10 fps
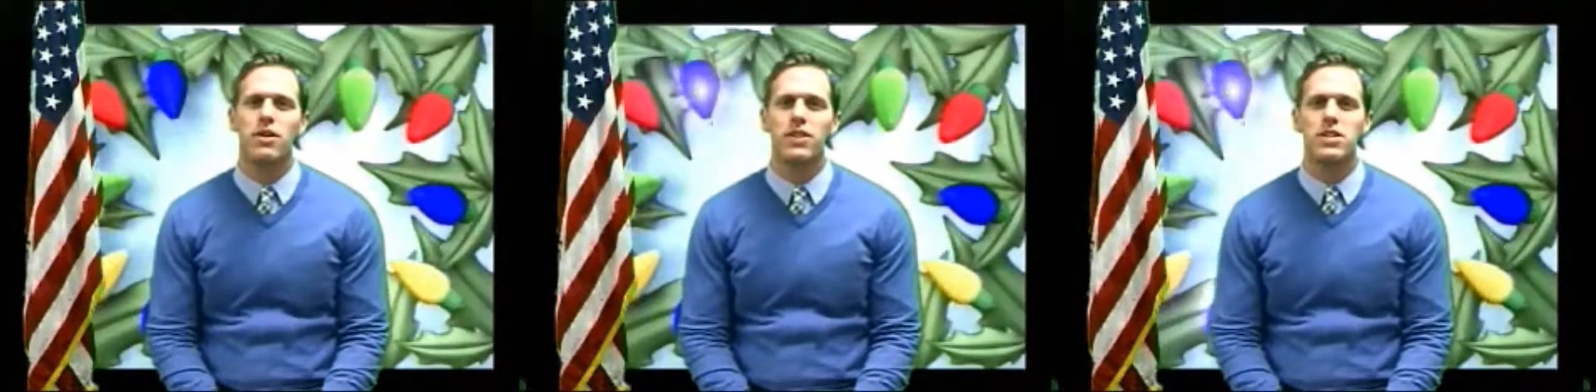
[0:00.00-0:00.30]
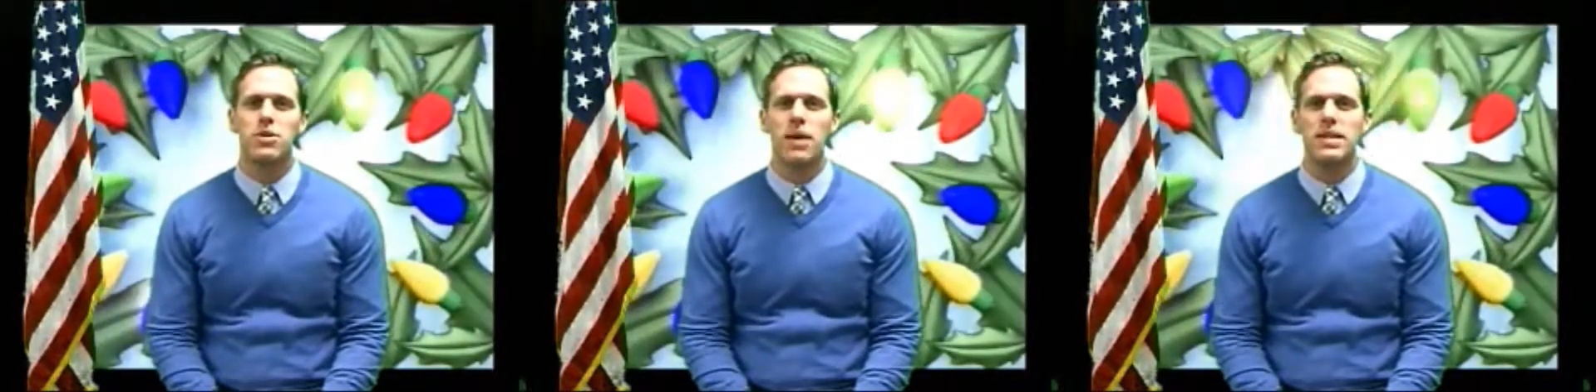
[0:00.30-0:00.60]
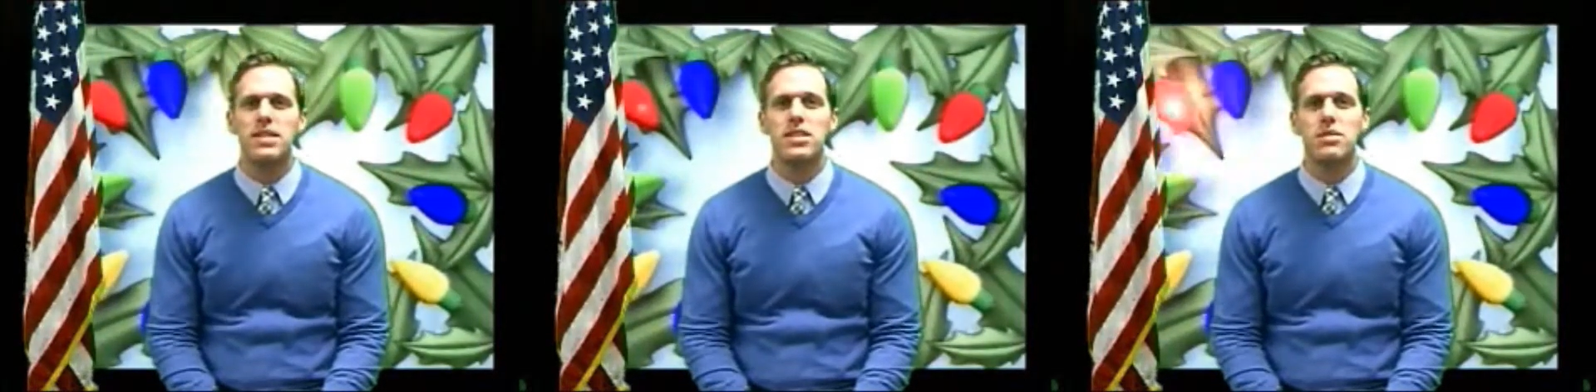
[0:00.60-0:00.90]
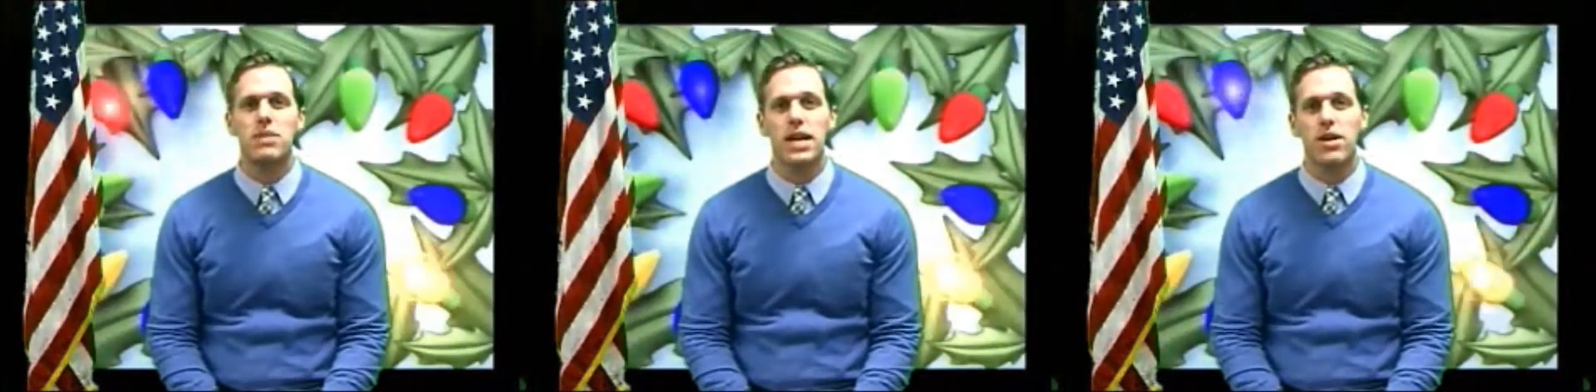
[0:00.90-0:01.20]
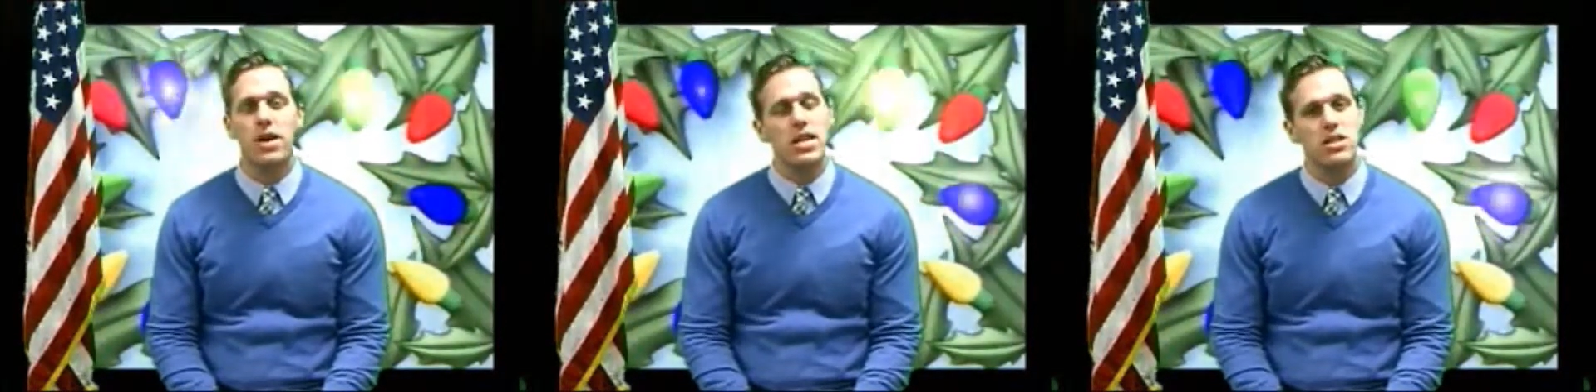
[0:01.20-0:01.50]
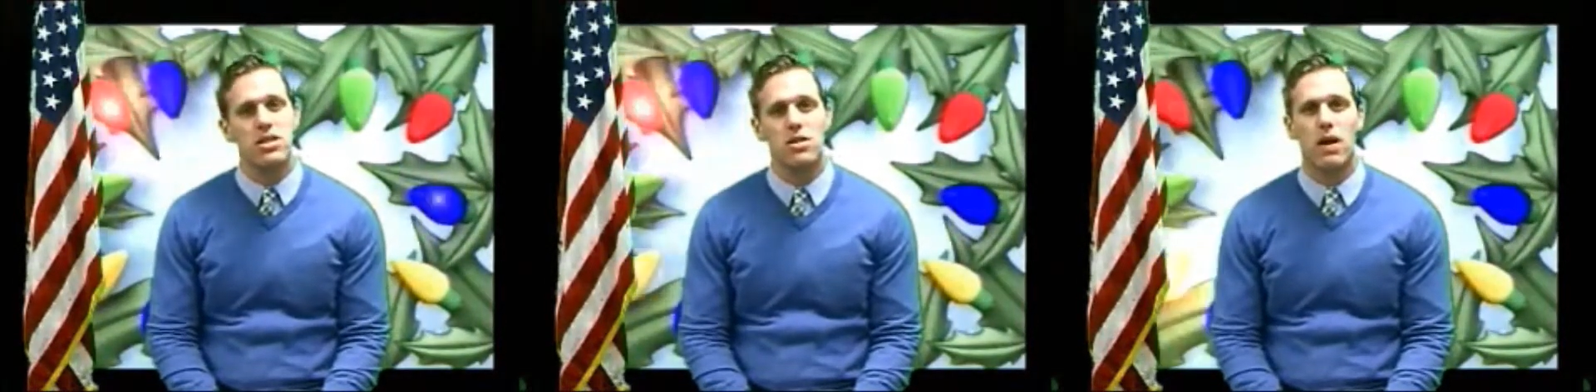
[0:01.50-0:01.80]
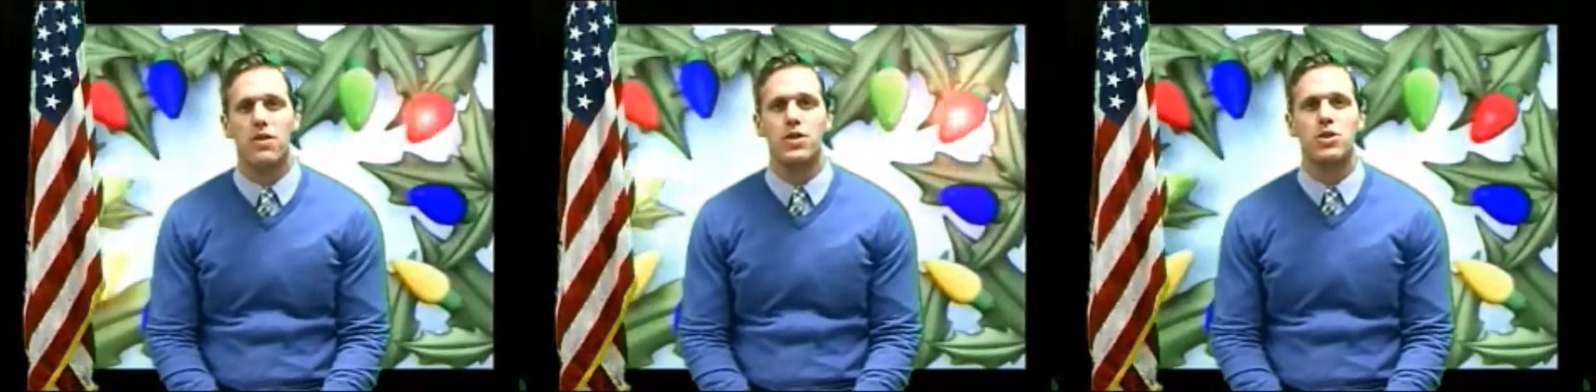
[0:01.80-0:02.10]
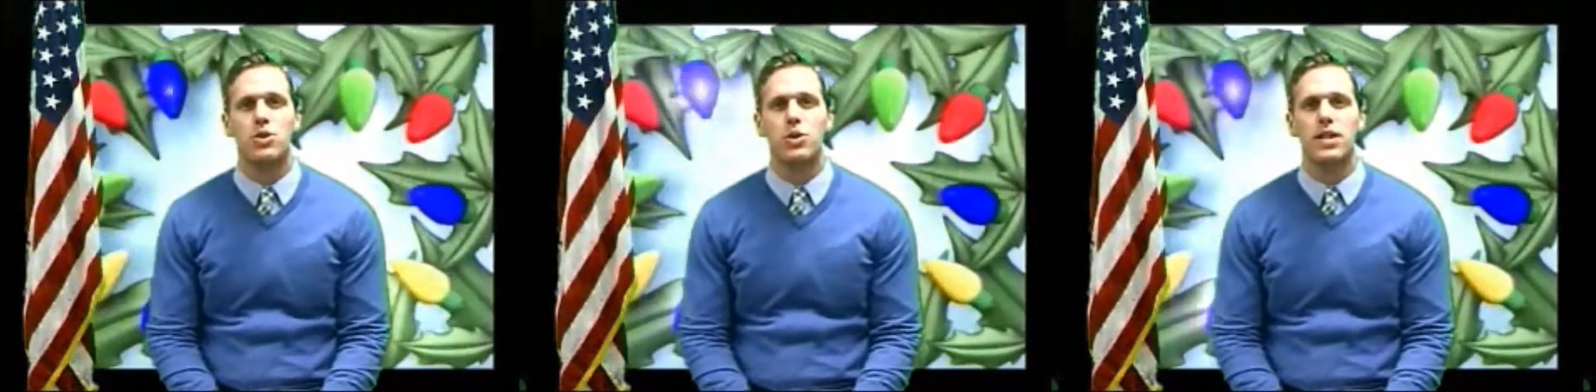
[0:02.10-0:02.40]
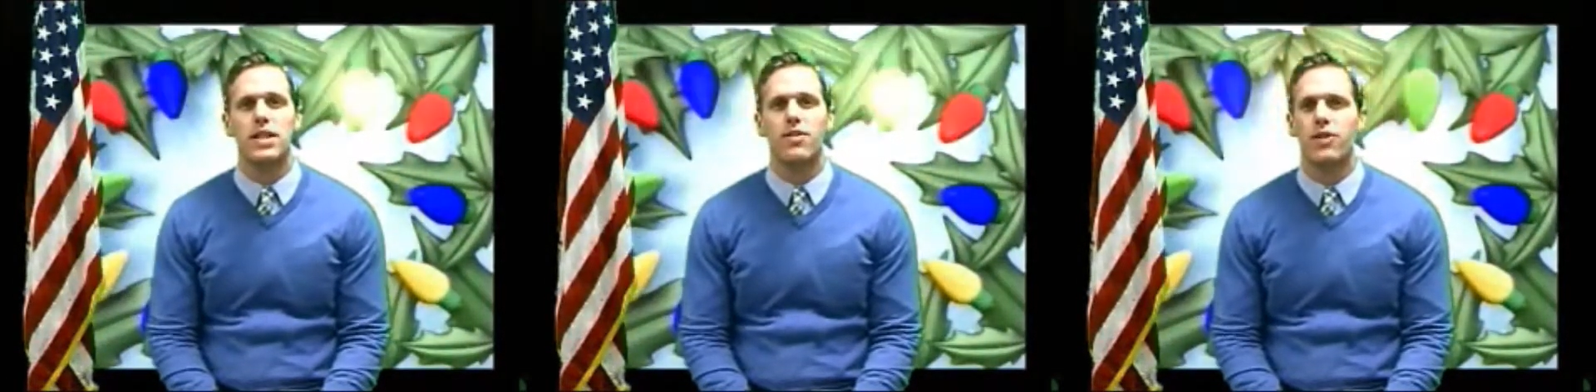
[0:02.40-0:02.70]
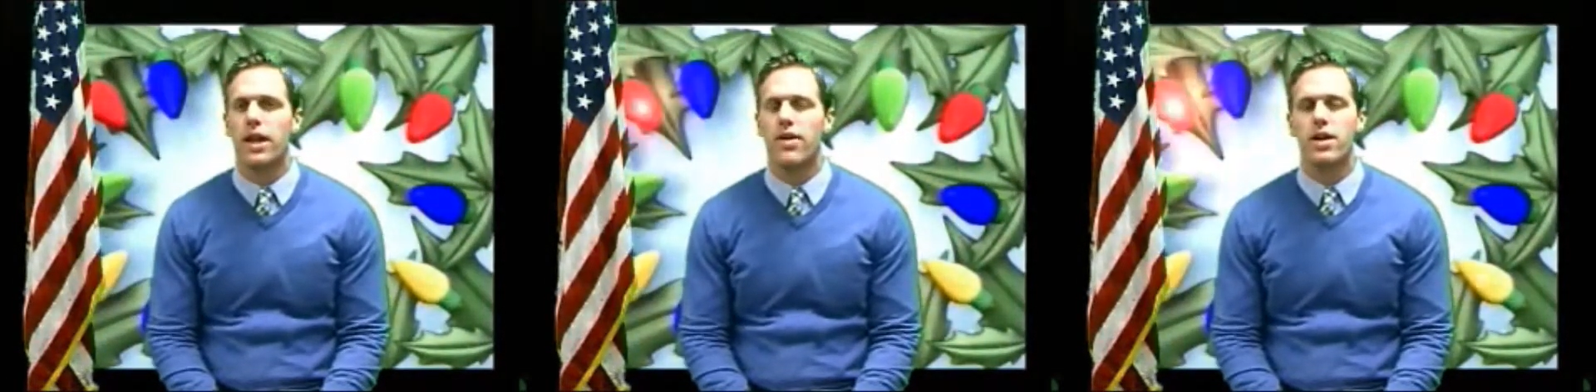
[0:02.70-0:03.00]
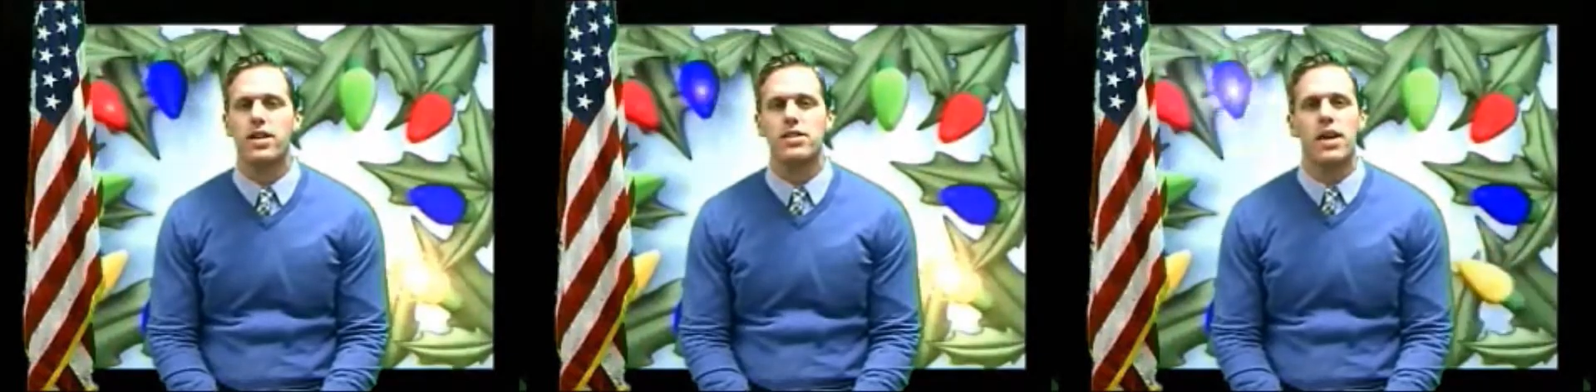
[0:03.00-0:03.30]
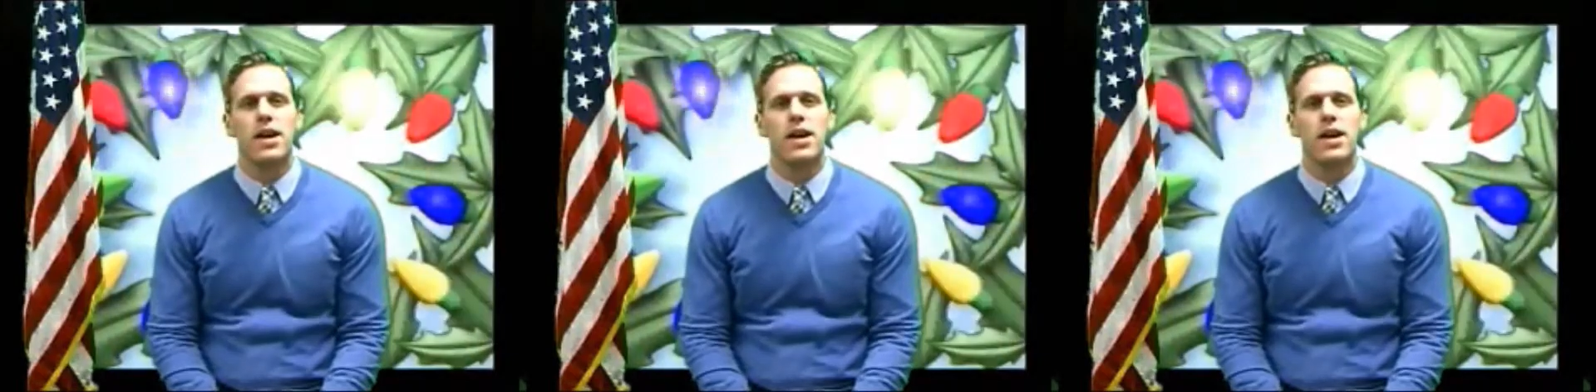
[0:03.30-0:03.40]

is you may see some decorations around the school in different areas.